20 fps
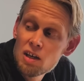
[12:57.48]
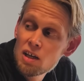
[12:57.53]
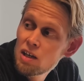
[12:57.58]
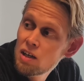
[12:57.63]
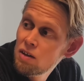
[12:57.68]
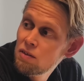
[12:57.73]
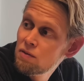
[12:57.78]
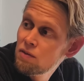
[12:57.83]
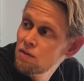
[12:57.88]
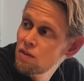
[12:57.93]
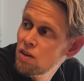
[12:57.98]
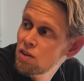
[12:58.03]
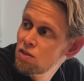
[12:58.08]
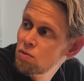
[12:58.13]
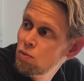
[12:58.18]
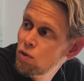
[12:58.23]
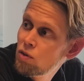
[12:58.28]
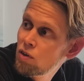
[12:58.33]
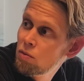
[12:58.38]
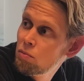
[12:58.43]
you have a
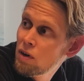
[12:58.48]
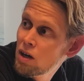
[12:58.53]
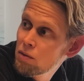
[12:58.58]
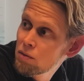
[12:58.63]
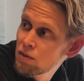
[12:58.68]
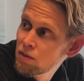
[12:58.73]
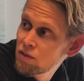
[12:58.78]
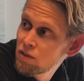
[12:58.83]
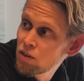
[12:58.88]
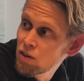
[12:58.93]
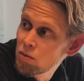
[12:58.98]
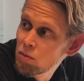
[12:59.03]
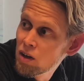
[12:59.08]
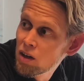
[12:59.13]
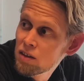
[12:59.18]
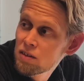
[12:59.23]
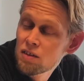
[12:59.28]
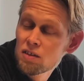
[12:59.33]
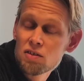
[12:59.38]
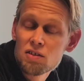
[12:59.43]
smaller amount of
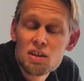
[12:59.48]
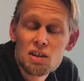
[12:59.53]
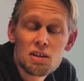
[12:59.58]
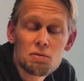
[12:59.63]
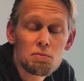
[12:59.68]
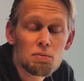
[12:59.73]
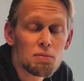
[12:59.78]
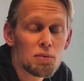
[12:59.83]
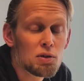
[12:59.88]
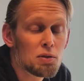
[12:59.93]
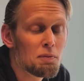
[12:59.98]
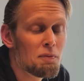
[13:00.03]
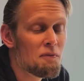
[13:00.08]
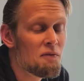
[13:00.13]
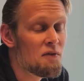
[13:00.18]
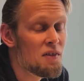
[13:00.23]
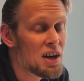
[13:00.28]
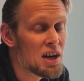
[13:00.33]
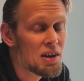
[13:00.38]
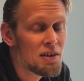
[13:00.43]
turbine, you can put
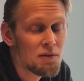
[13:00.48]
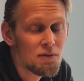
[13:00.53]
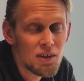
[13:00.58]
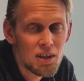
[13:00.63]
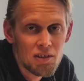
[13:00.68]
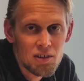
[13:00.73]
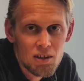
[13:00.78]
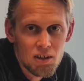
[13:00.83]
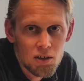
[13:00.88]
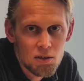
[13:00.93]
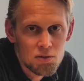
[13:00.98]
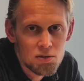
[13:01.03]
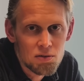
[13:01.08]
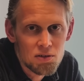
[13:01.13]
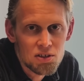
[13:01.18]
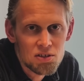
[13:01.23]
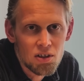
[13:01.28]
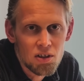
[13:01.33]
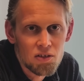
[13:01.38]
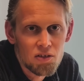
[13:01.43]
them very, very close
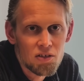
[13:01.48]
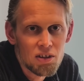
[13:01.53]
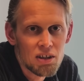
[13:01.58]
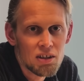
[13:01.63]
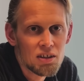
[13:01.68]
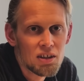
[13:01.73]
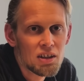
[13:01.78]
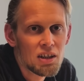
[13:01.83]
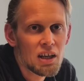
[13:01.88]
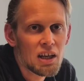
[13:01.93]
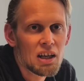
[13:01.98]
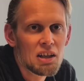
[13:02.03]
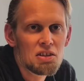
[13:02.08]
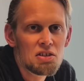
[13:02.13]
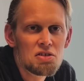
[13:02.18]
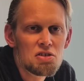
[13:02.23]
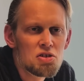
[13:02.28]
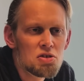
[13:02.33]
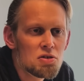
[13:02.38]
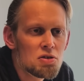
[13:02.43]
to each other and,
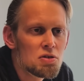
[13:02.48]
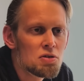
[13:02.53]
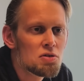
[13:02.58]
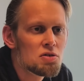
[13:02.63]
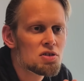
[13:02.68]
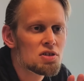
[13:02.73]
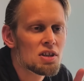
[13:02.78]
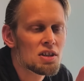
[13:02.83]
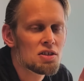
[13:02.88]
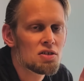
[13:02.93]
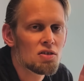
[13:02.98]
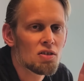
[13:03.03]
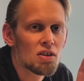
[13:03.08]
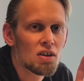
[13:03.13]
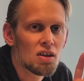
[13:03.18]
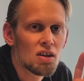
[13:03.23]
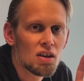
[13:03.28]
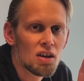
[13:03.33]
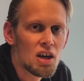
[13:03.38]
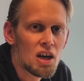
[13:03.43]
induce that you
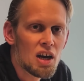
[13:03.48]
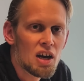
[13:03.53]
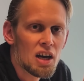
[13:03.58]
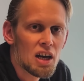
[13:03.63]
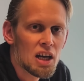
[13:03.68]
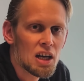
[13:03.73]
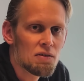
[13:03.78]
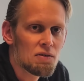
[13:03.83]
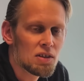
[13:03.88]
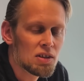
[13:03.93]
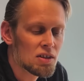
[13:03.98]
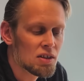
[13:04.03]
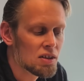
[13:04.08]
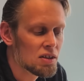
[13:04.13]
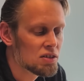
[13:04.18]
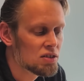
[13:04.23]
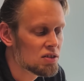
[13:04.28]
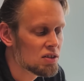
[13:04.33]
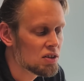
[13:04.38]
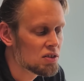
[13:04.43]
are having
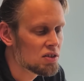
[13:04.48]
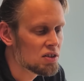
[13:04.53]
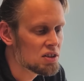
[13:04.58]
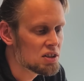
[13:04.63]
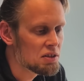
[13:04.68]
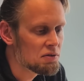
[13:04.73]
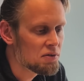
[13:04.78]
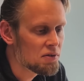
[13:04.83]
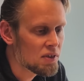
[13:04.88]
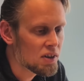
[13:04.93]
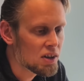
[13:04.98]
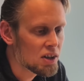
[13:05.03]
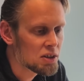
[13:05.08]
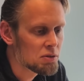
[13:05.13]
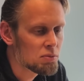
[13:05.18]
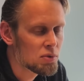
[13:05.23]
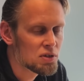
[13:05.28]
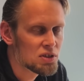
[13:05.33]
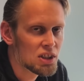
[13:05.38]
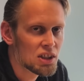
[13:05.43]
a certain defined